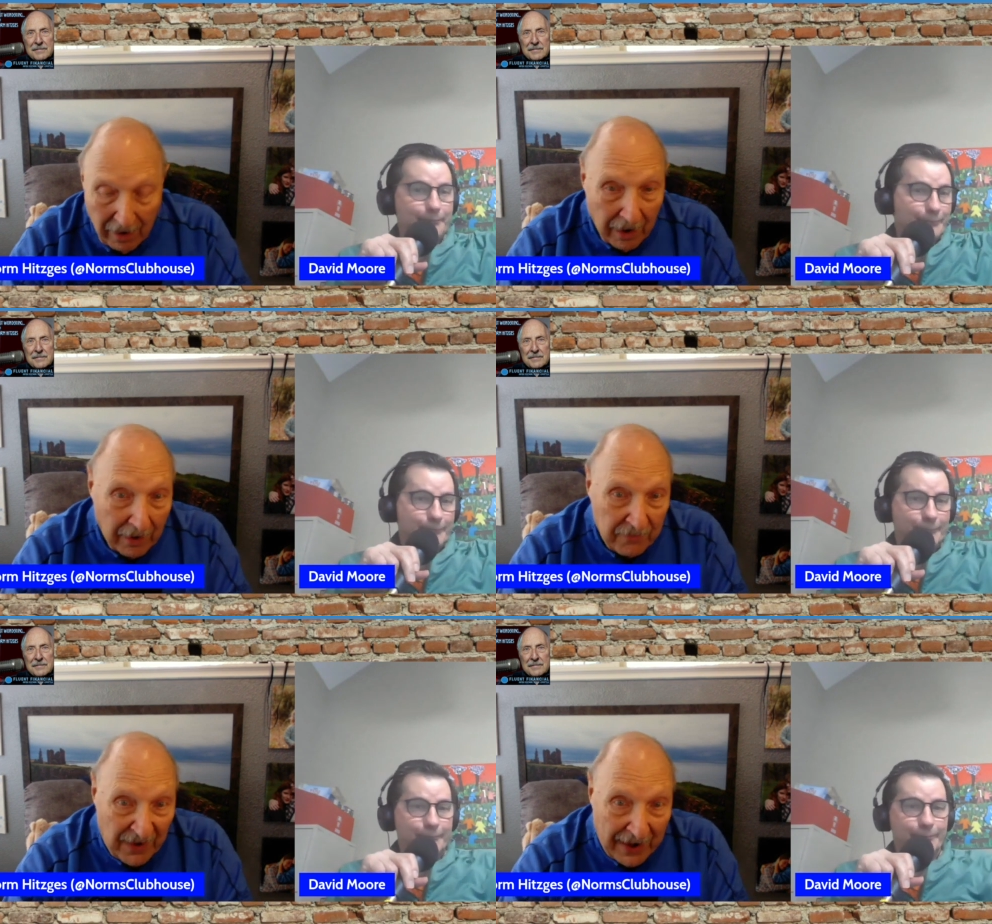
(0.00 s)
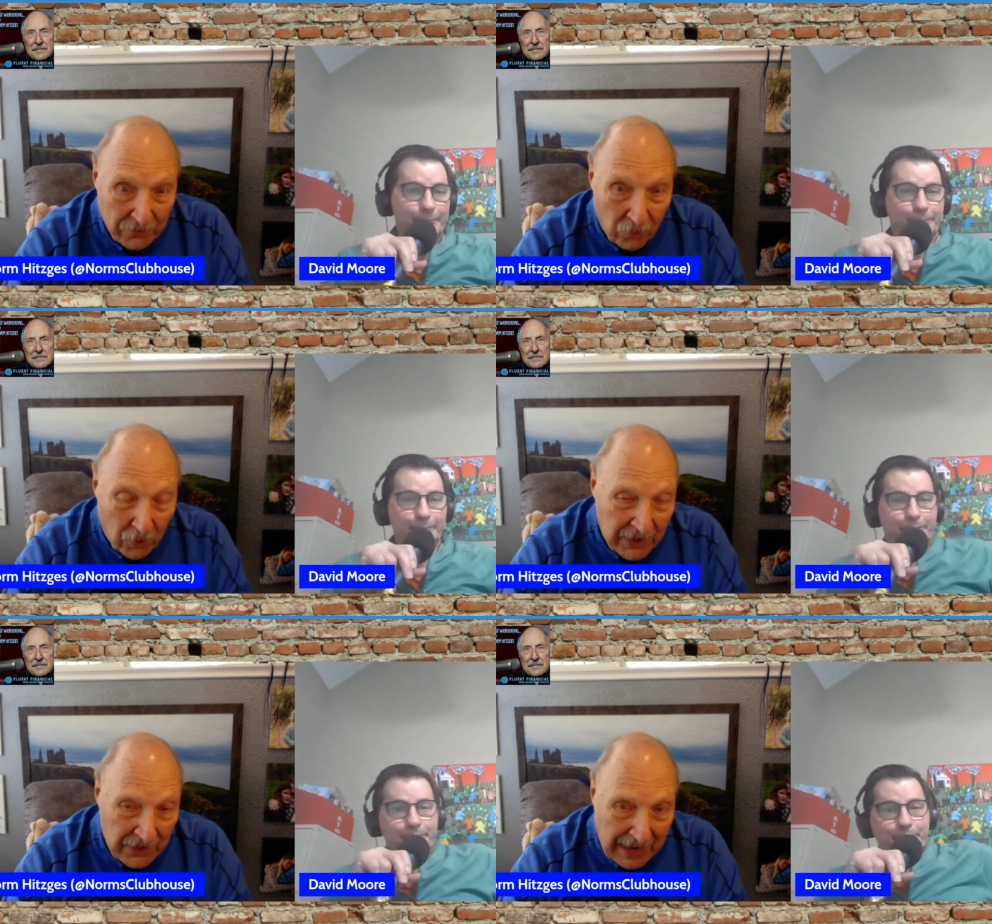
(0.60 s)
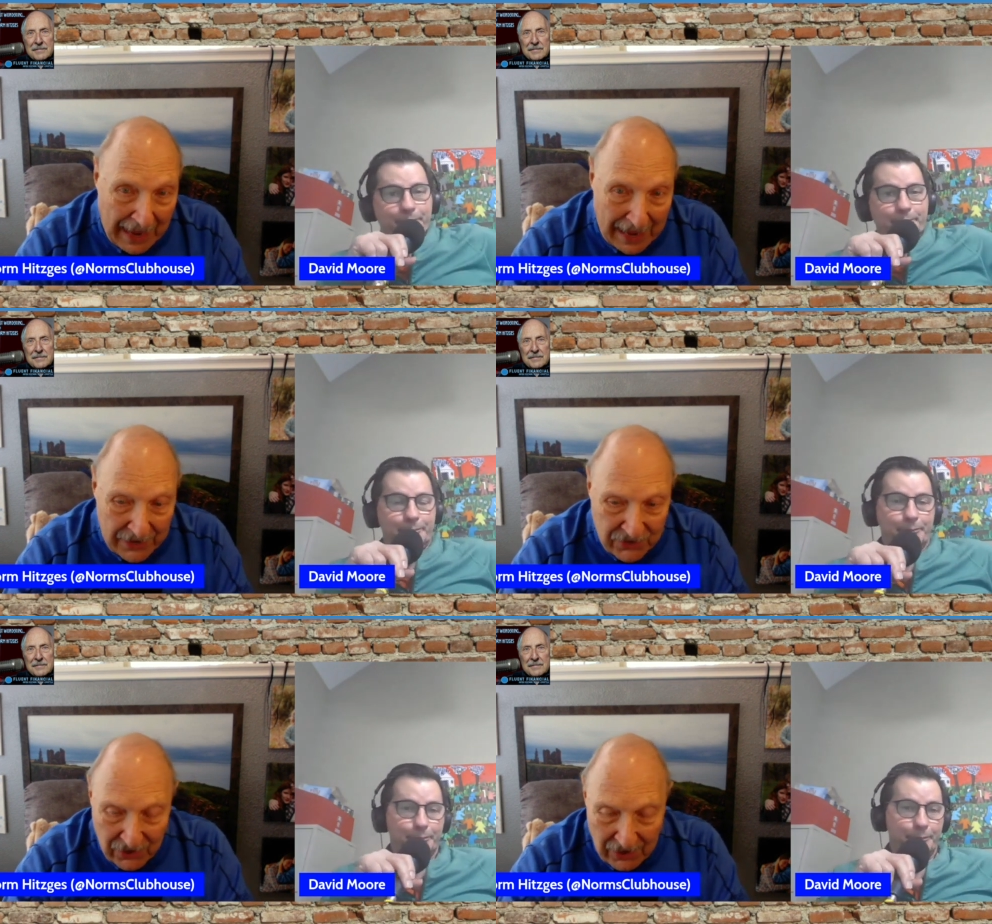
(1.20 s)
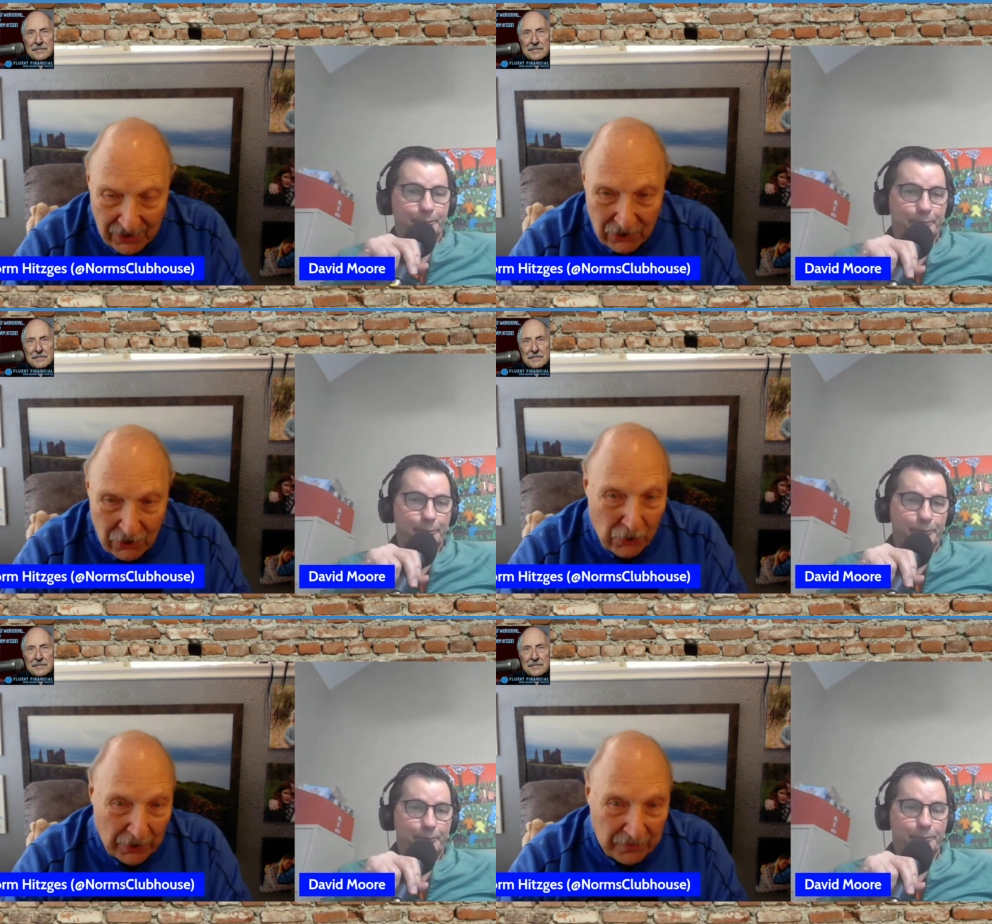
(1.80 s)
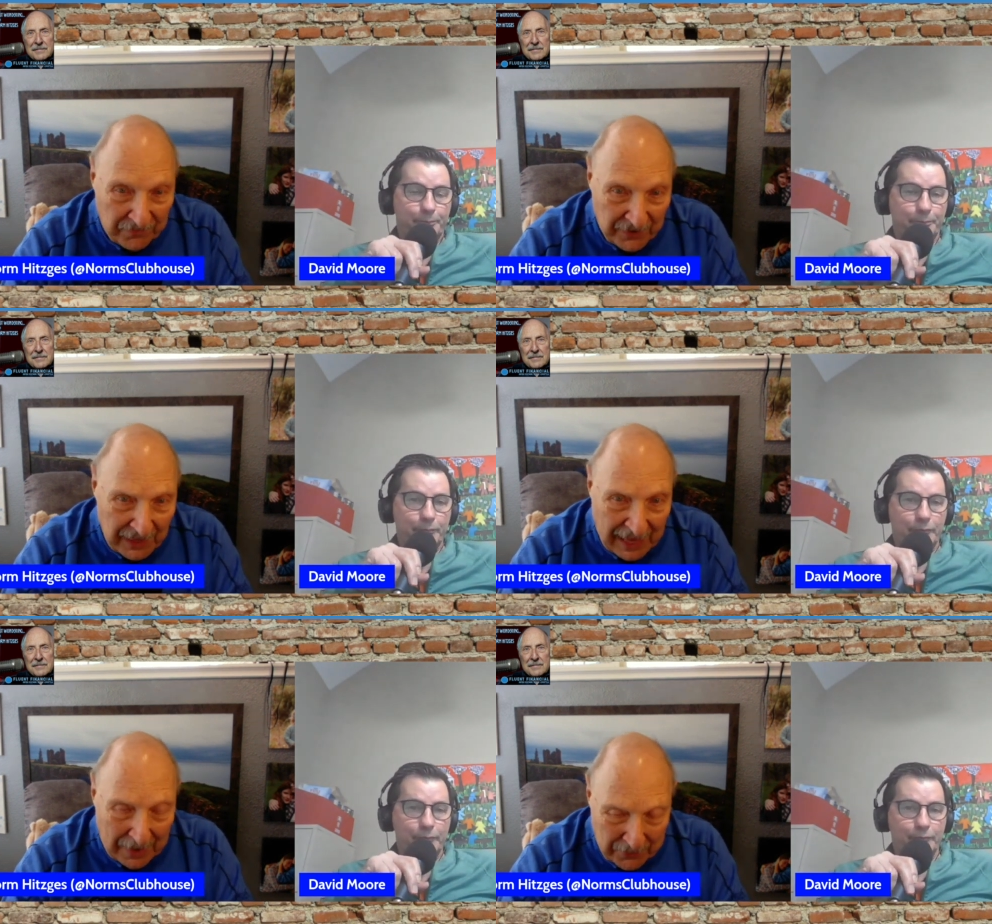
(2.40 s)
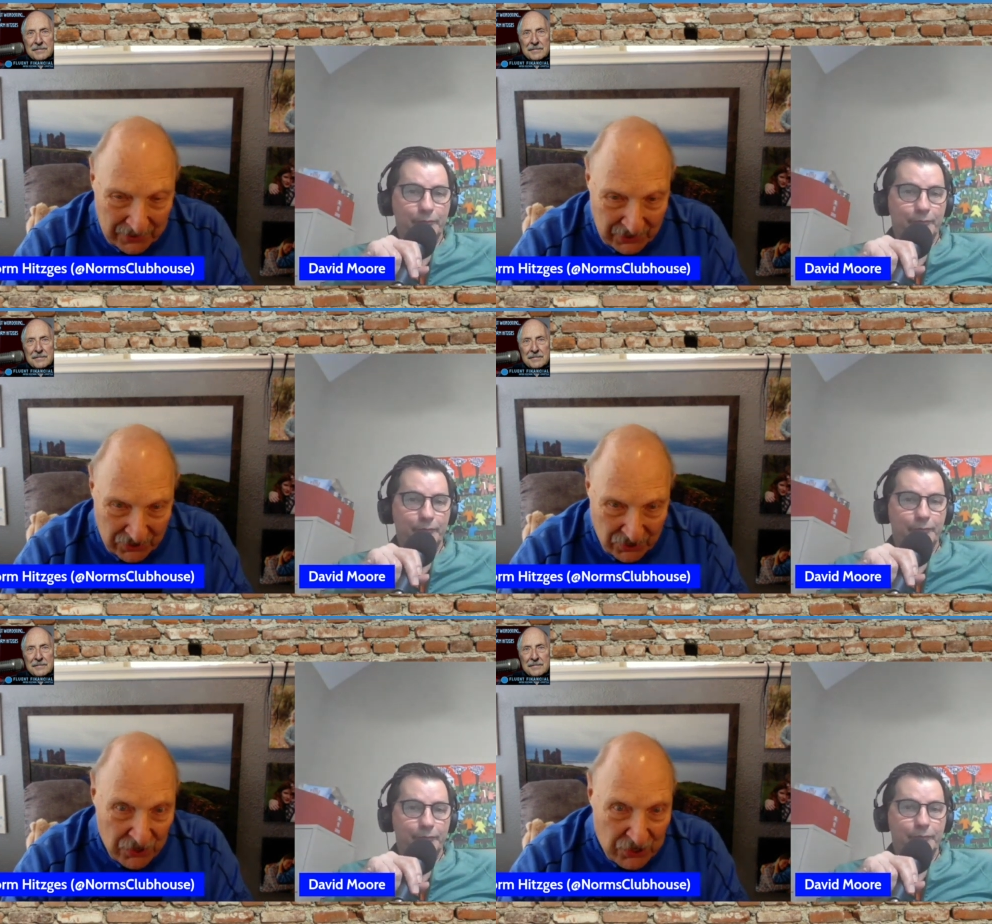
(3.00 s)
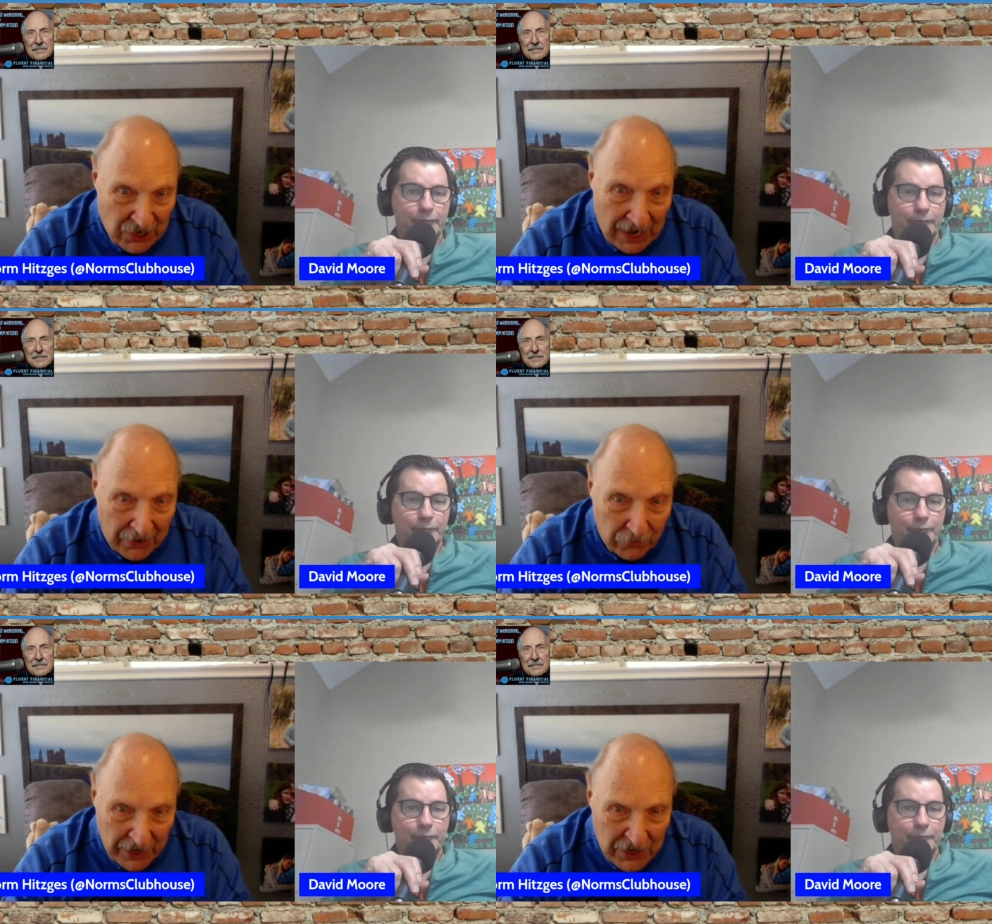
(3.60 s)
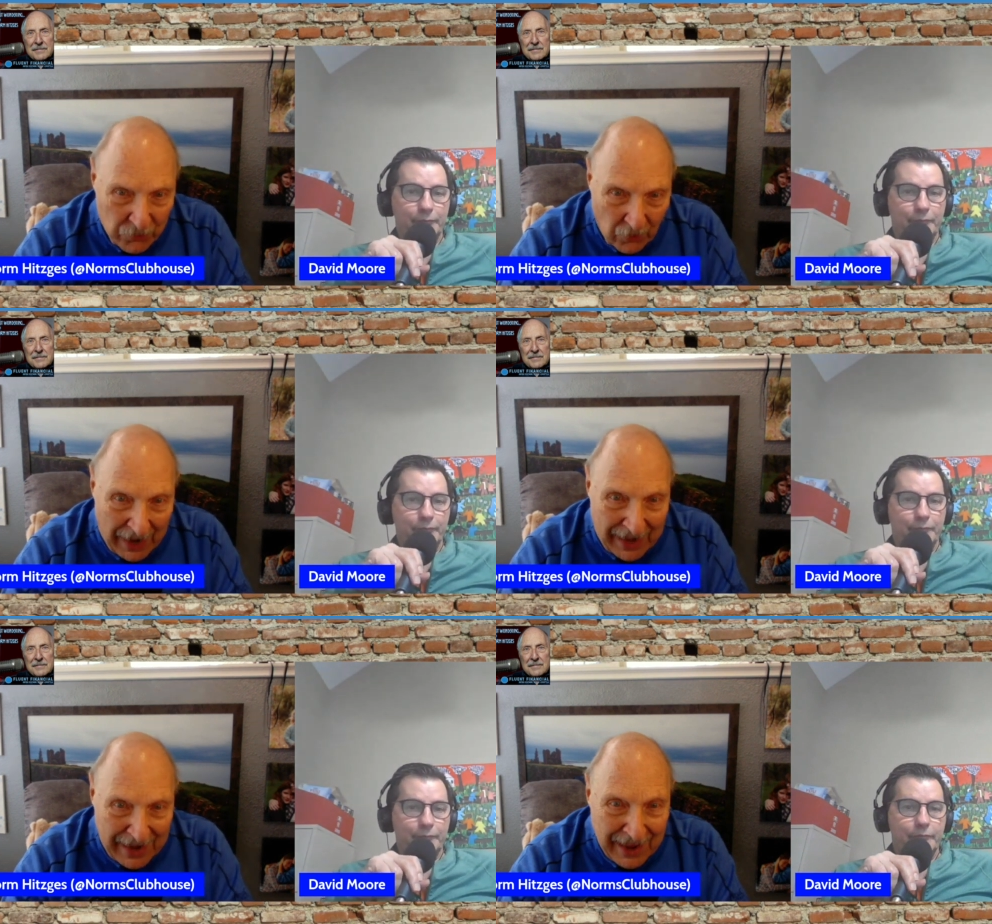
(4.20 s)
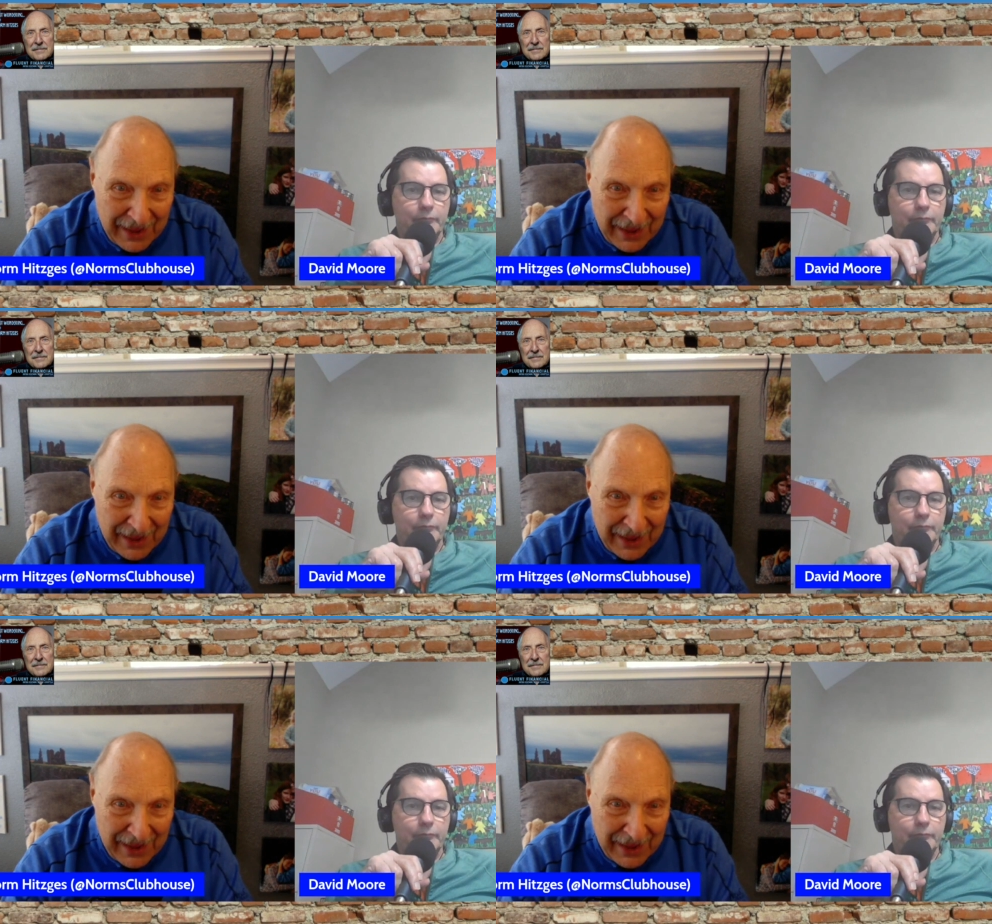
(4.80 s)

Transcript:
Speaker 1: In fact, one of the guys who could fill that position, John Ridgeway,